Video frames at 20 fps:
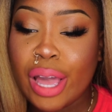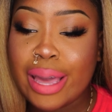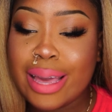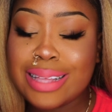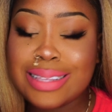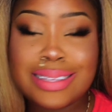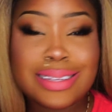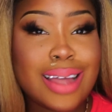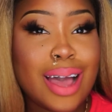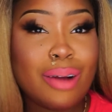
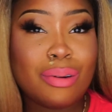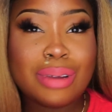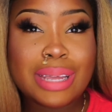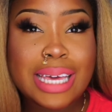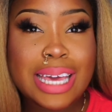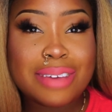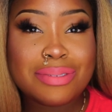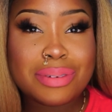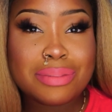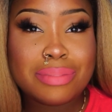It's not really
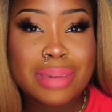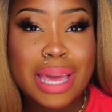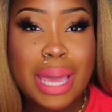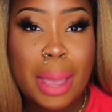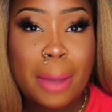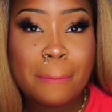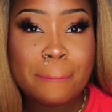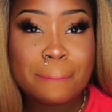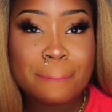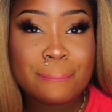giving
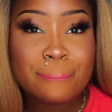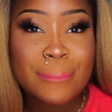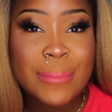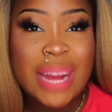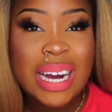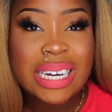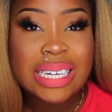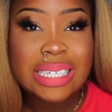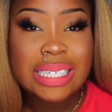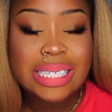me,
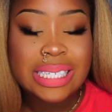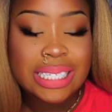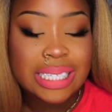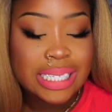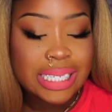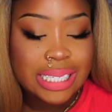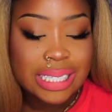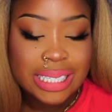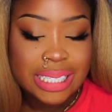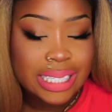
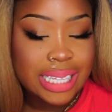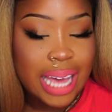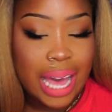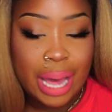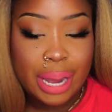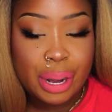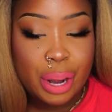yeah,